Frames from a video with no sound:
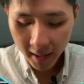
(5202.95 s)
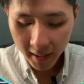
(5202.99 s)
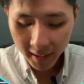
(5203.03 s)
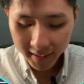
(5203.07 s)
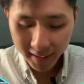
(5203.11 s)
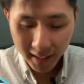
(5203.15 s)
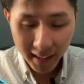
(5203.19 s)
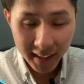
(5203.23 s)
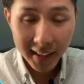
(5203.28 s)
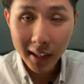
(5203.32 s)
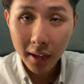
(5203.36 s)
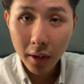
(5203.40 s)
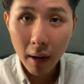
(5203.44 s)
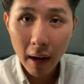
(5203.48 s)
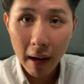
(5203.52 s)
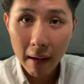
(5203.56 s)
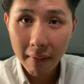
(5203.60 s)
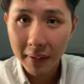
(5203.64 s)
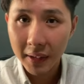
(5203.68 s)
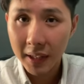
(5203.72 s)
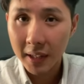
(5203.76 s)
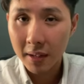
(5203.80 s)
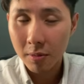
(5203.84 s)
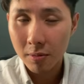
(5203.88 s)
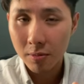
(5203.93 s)
Let's say you have
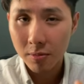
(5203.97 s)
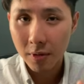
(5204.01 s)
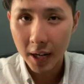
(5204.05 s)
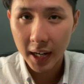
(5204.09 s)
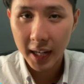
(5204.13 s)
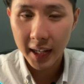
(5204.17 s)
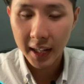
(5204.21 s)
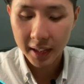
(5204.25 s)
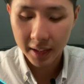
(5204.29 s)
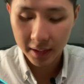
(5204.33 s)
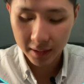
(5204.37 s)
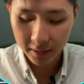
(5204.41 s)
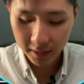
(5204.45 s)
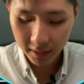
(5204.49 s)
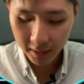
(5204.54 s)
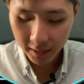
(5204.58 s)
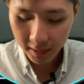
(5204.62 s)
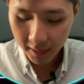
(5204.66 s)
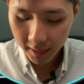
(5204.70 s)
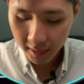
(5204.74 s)
an array here